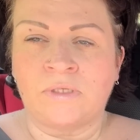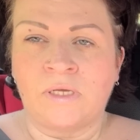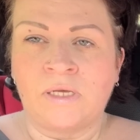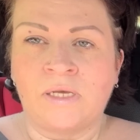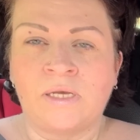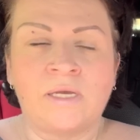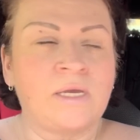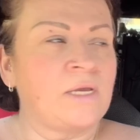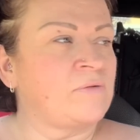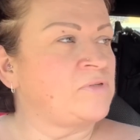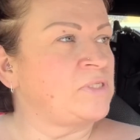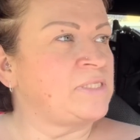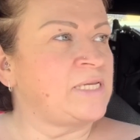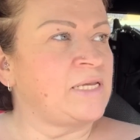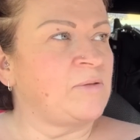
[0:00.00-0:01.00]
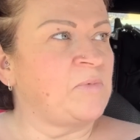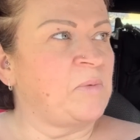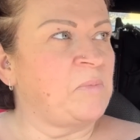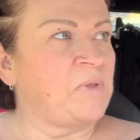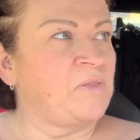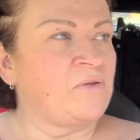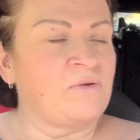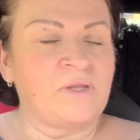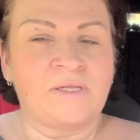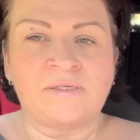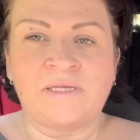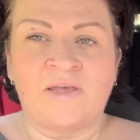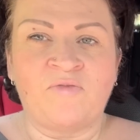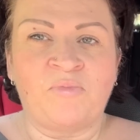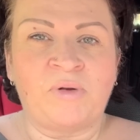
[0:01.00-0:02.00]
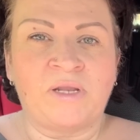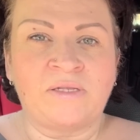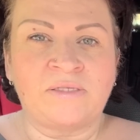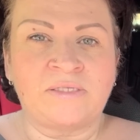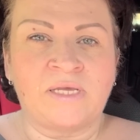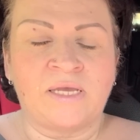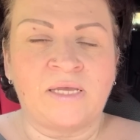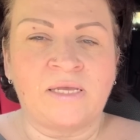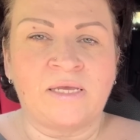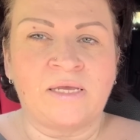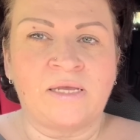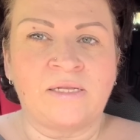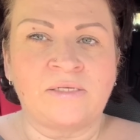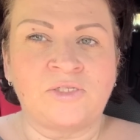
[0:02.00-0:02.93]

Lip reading: I've just taken my mother in to have blood taken.